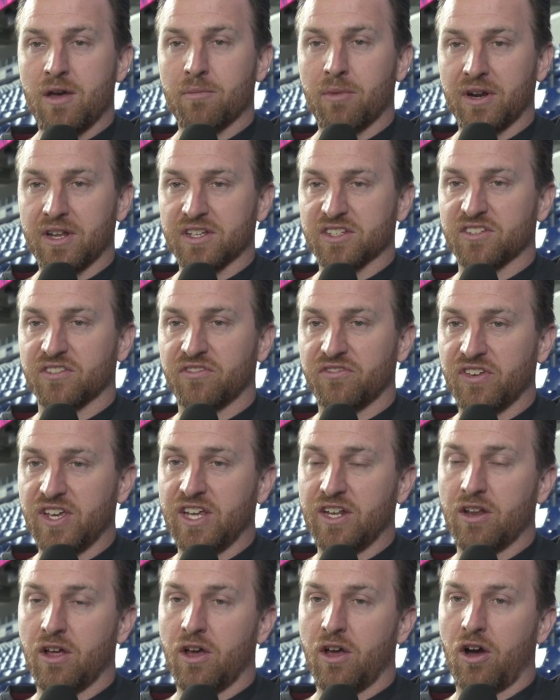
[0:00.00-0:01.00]
but his
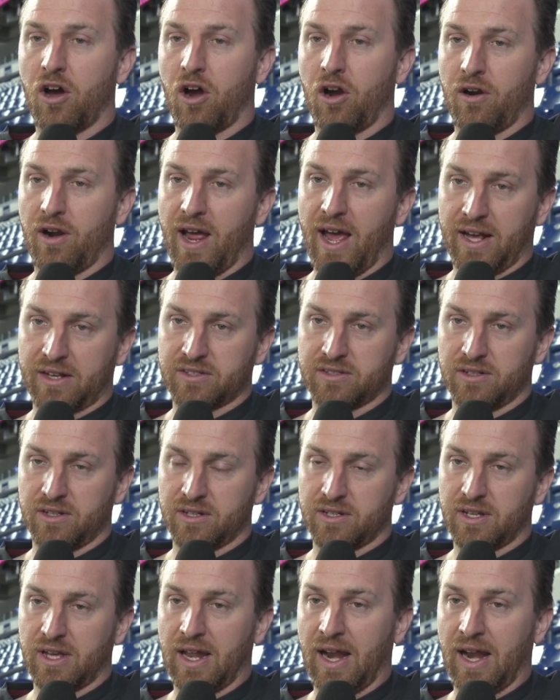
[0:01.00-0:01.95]
feet are excellent.